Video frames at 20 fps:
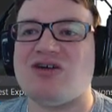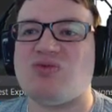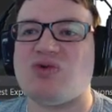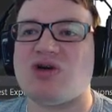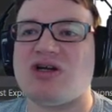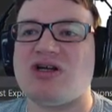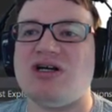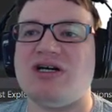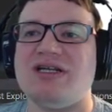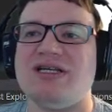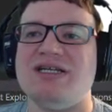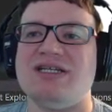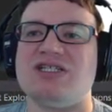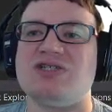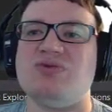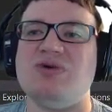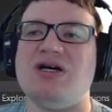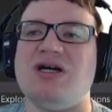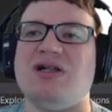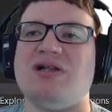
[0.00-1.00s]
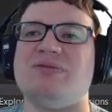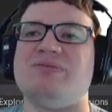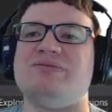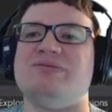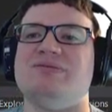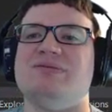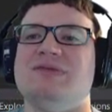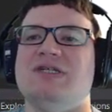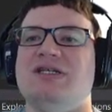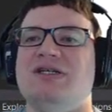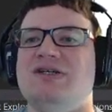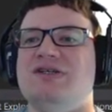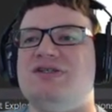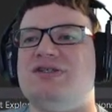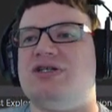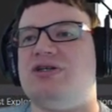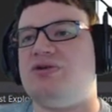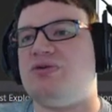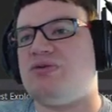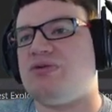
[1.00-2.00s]
work on it as well.
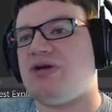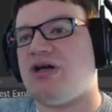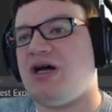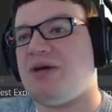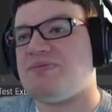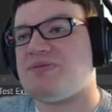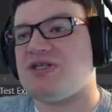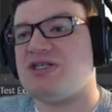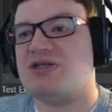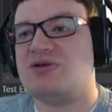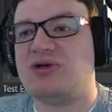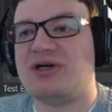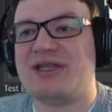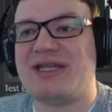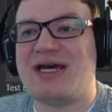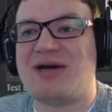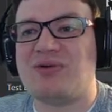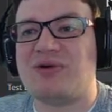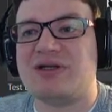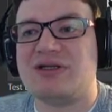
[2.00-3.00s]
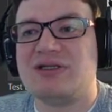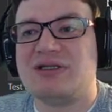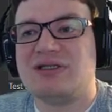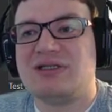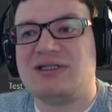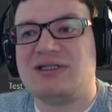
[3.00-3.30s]
So up to you on that one.